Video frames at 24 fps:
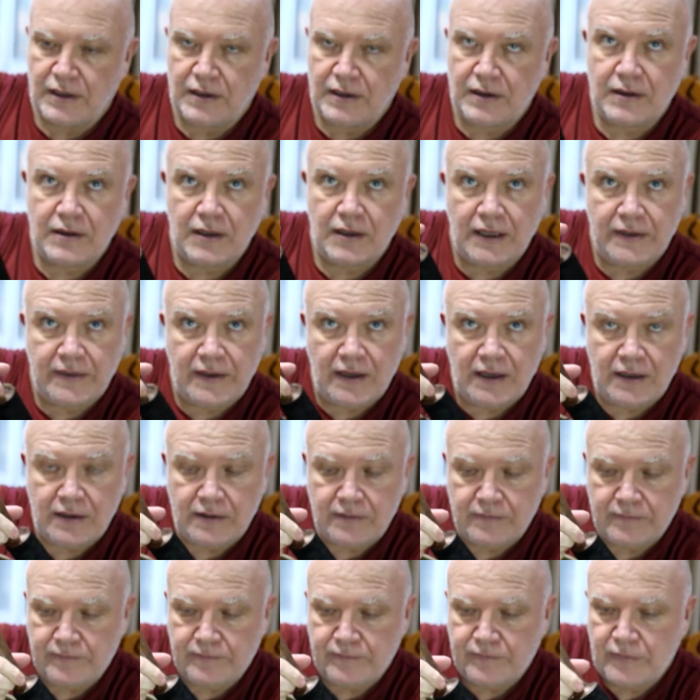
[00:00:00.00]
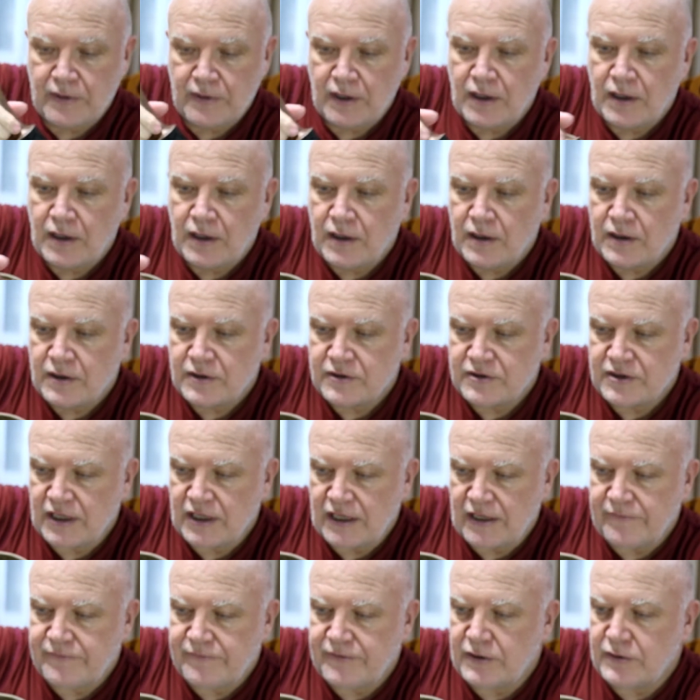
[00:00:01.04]
like that. So
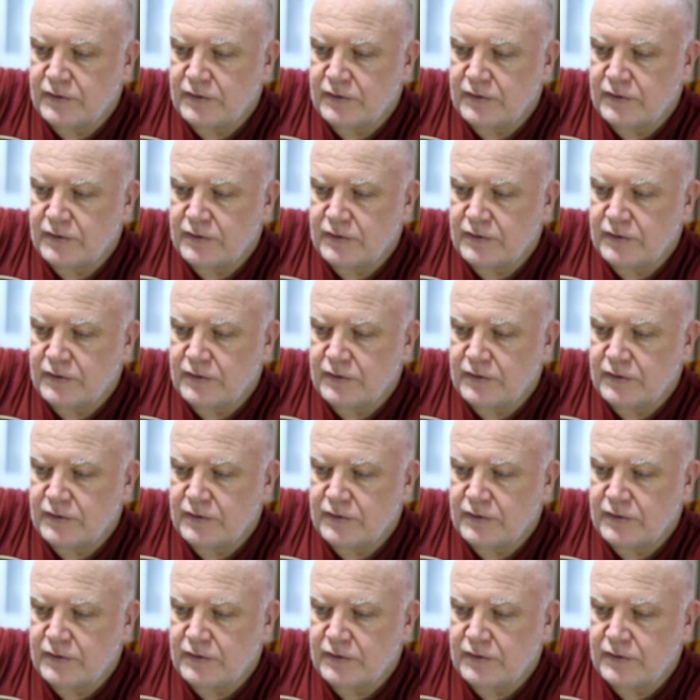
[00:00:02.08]
if